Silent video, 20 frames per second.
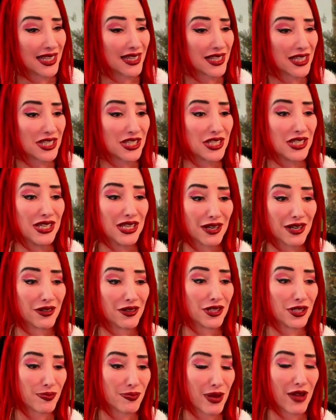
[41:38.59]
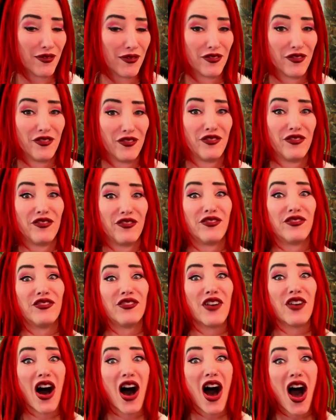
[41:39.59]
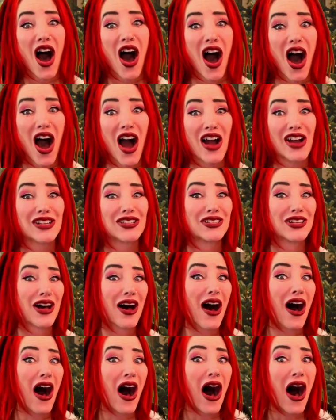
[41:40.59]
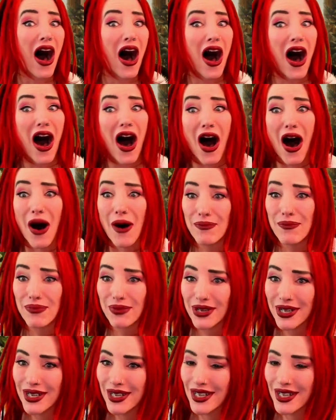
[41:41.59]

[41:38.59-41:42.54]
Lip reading: this year has been fucked up.